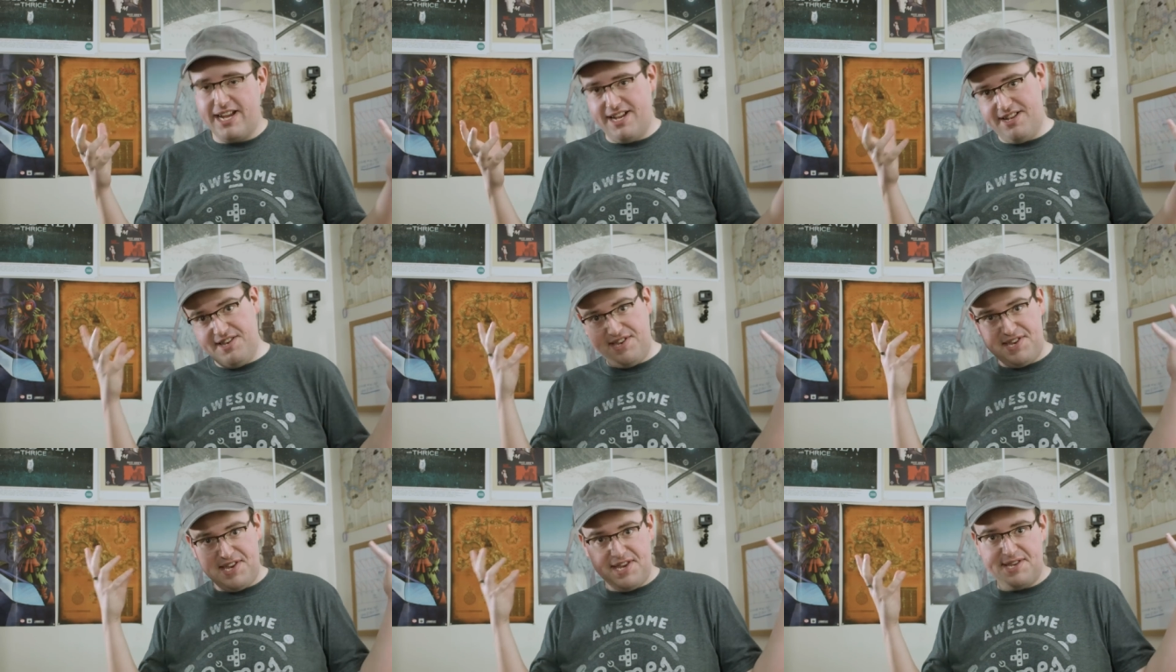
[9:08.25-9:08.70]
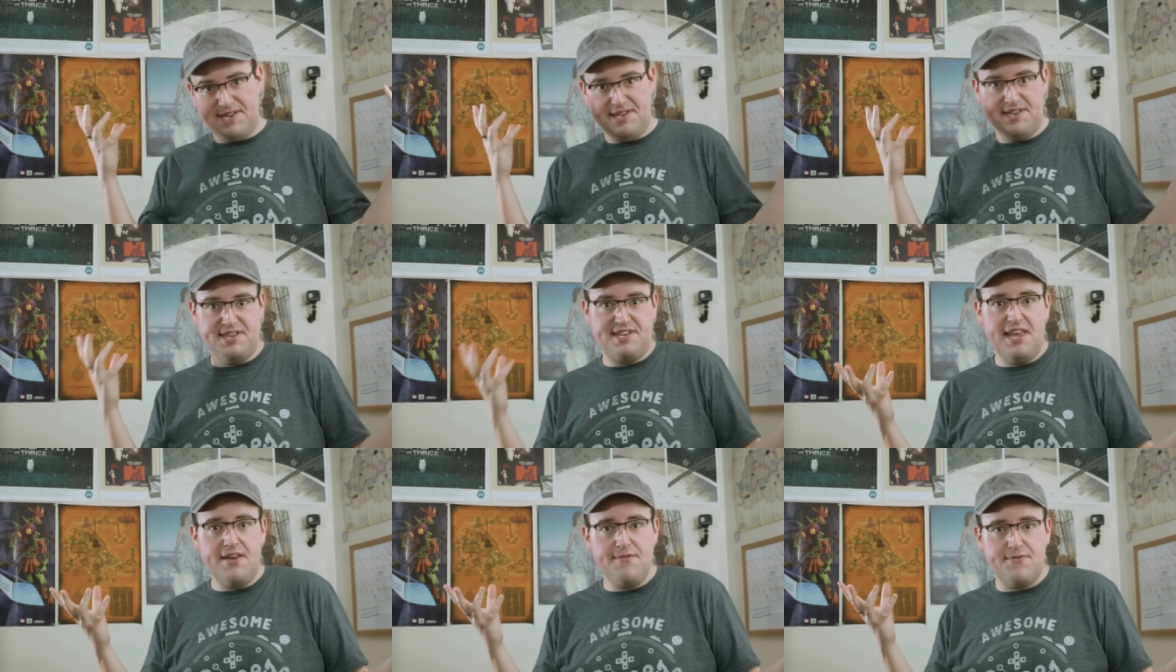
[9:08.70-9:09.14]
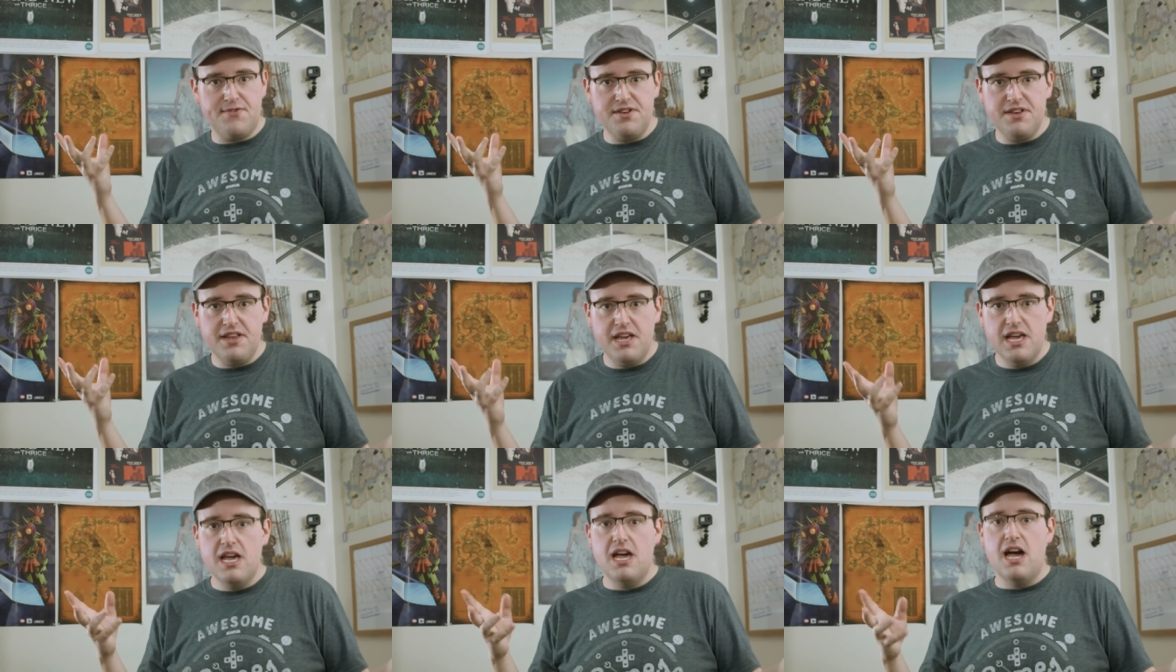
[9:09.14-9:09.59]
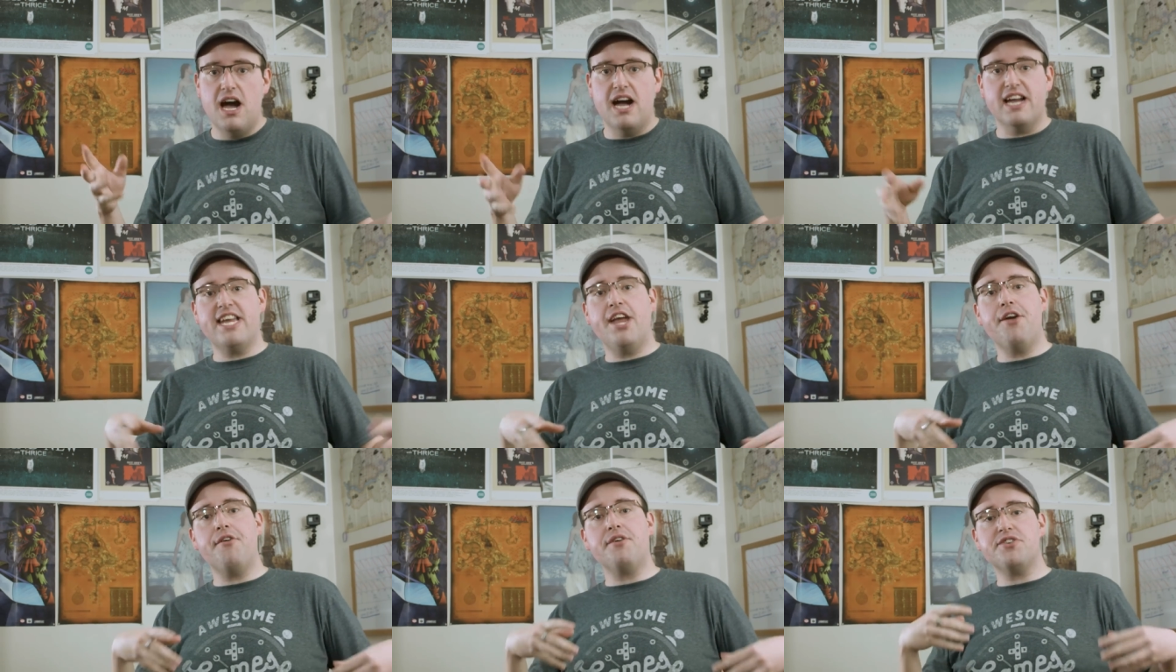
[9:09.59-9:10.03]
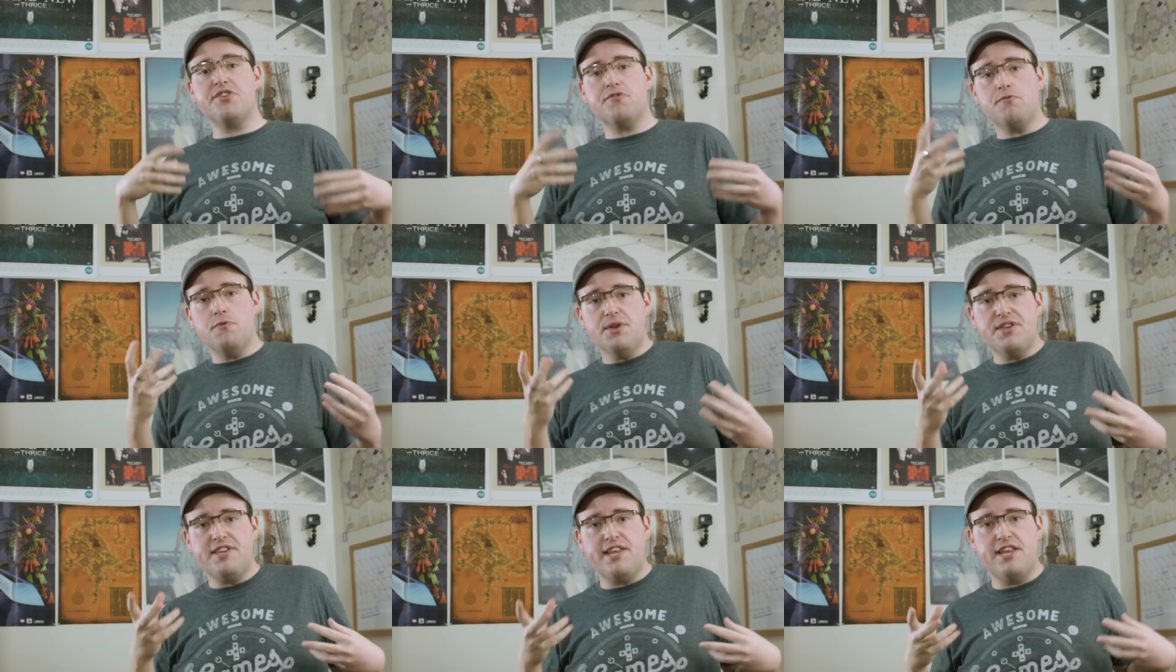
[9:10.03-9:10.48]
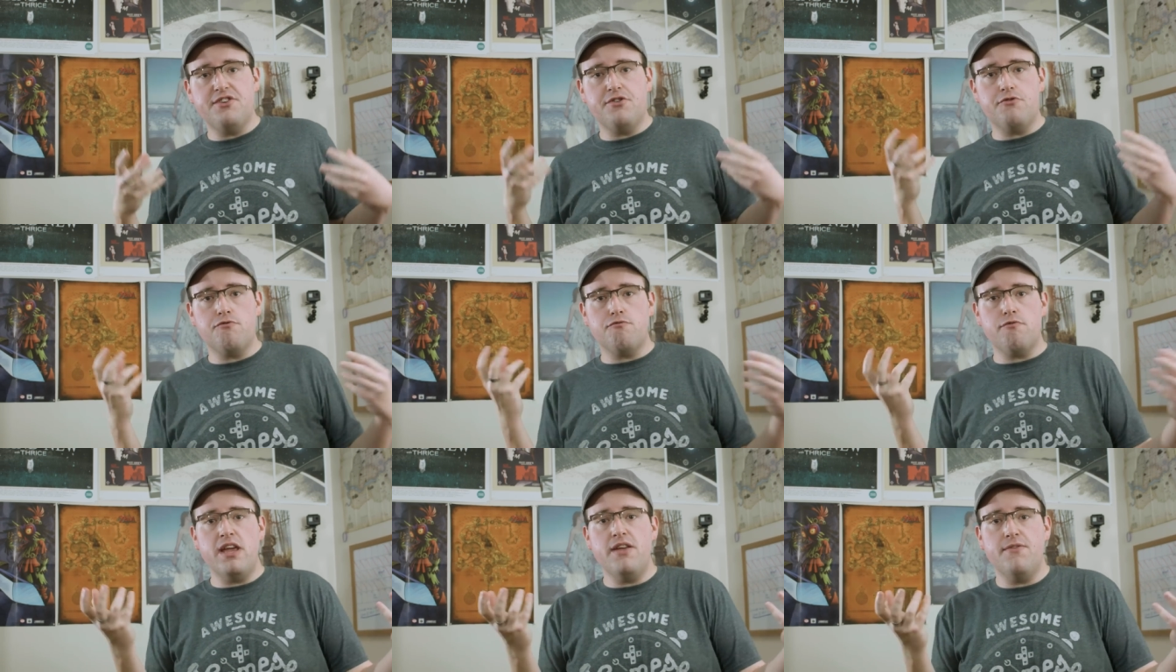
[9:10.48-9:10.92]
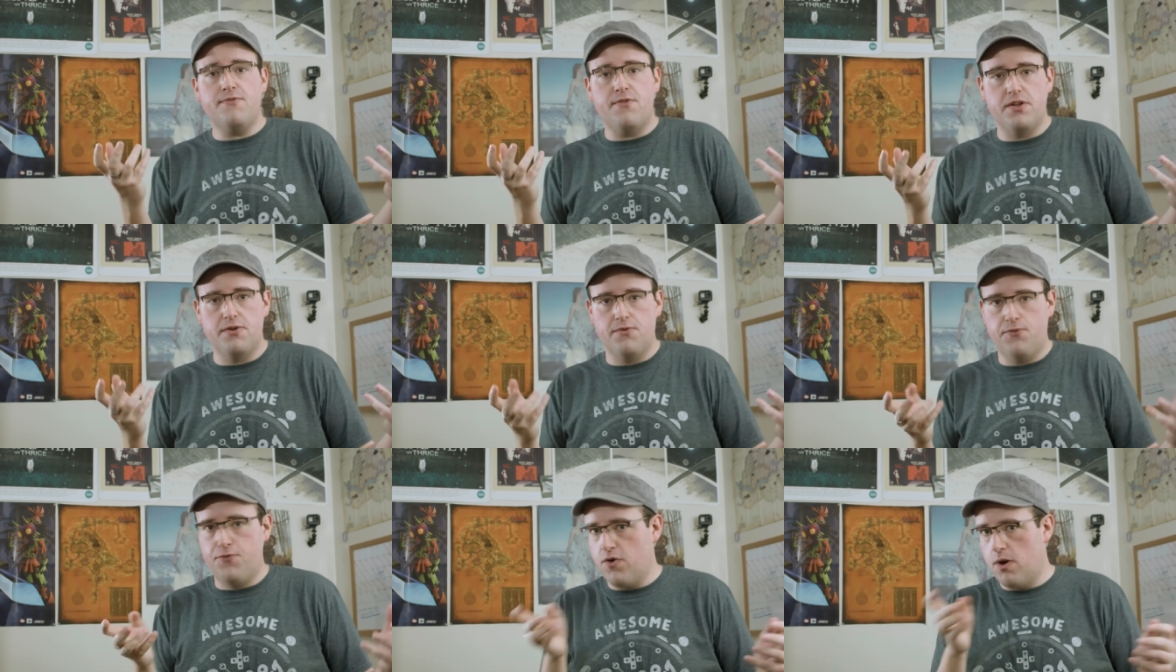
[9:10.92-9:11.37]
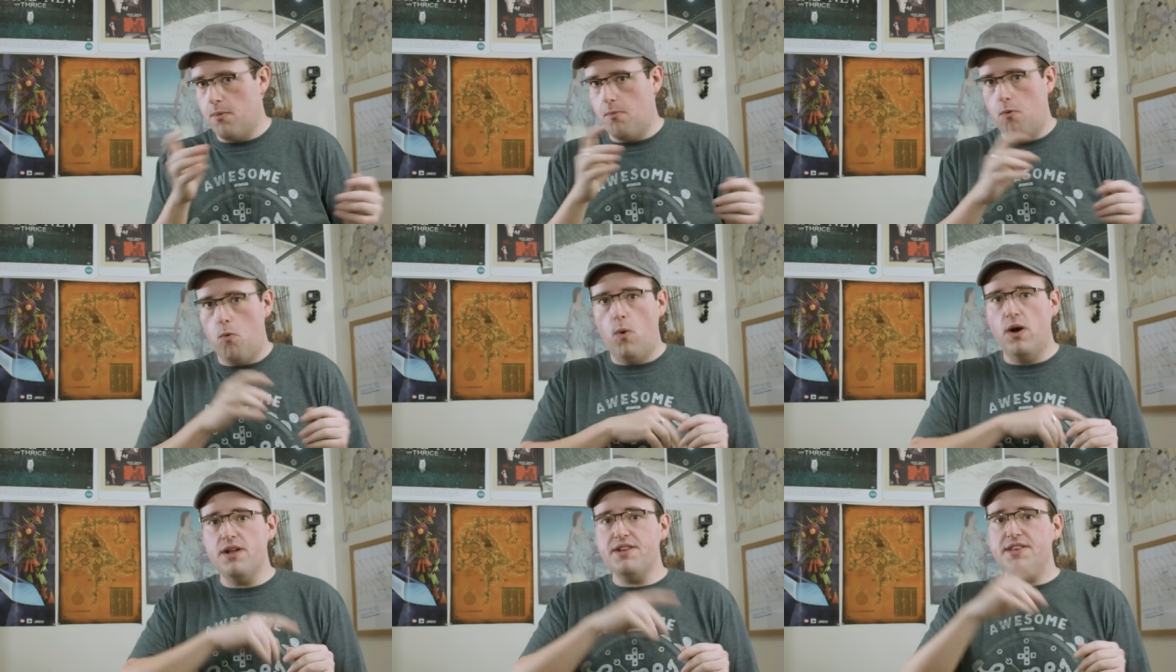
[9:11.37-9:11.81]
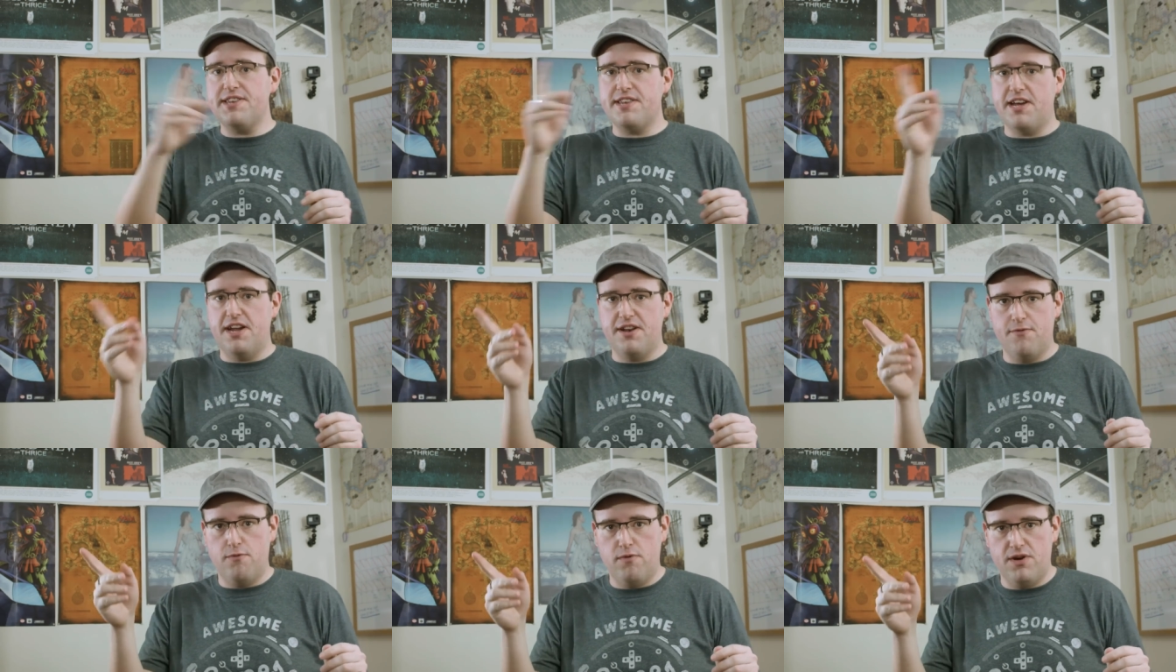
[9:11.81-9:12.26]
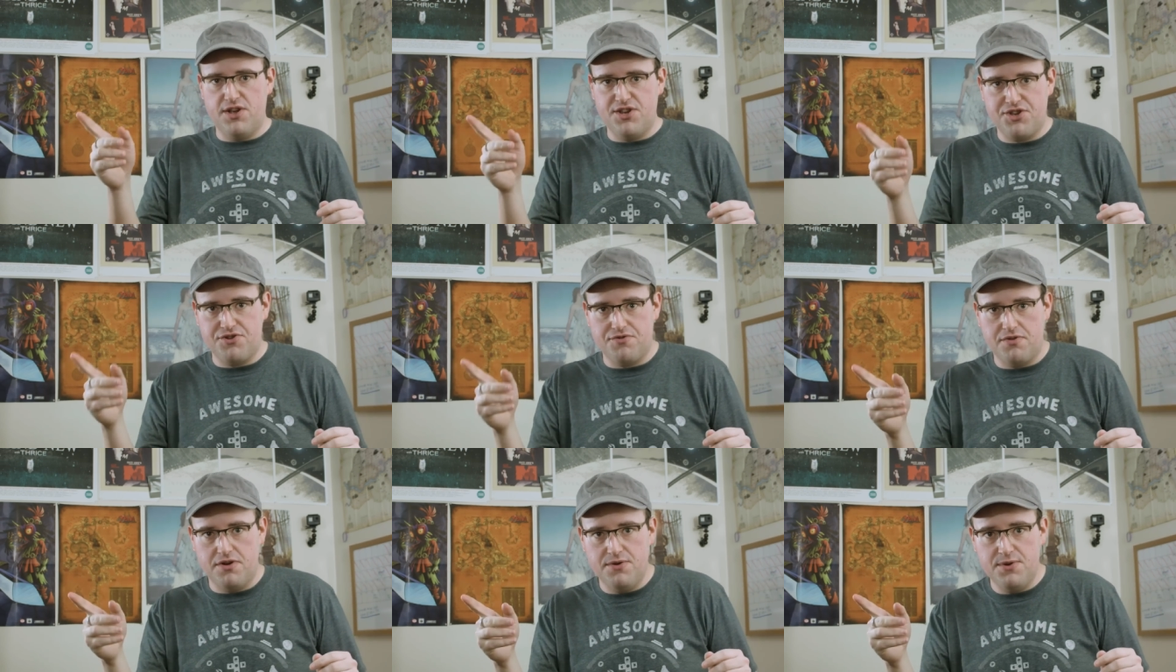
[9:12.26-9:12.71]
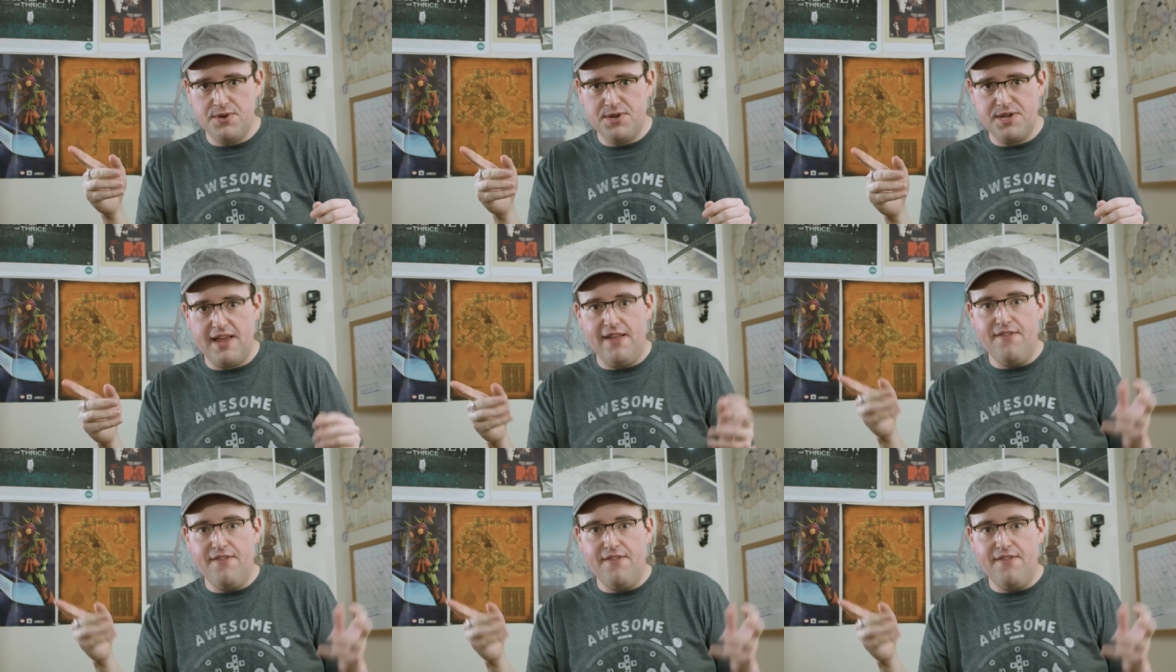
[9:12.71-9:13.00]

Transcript: in season 7, a character will send a raven from one side of Westeros,